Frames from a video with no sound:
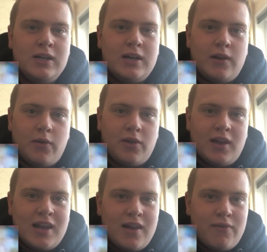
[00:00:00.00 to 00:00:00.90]
and I think
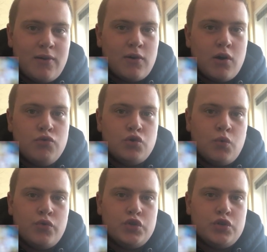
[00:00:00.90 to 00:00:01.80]
an NFL coach will
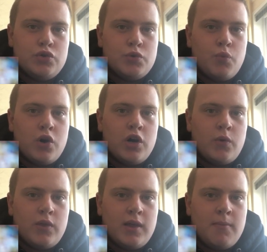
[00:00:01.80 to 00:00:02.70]
want to do some work
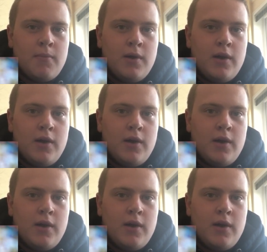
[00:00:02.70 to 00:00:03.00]
with him